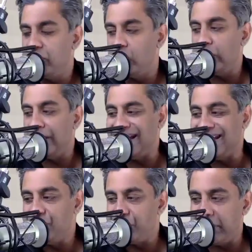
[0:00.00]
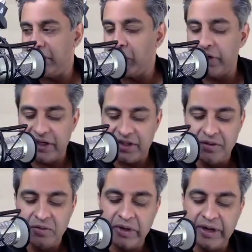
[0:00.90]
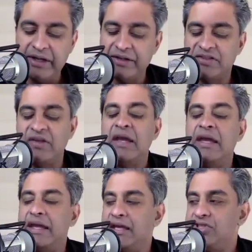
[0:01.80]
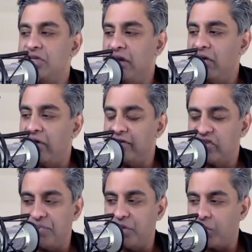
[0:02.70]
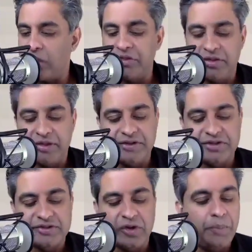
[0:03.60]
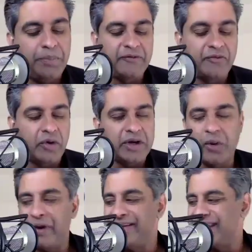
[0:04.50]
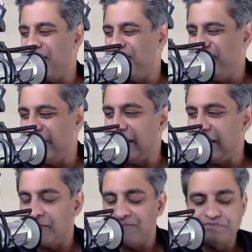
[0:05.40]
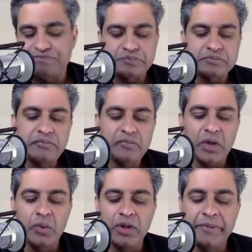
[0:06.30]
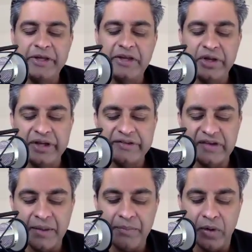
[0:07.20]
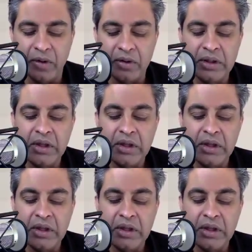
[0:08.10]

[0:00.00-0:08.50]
to engineer it, right? It's engineering something rather than just hoping for it. Now, what does that mean? Well, let me give you an example.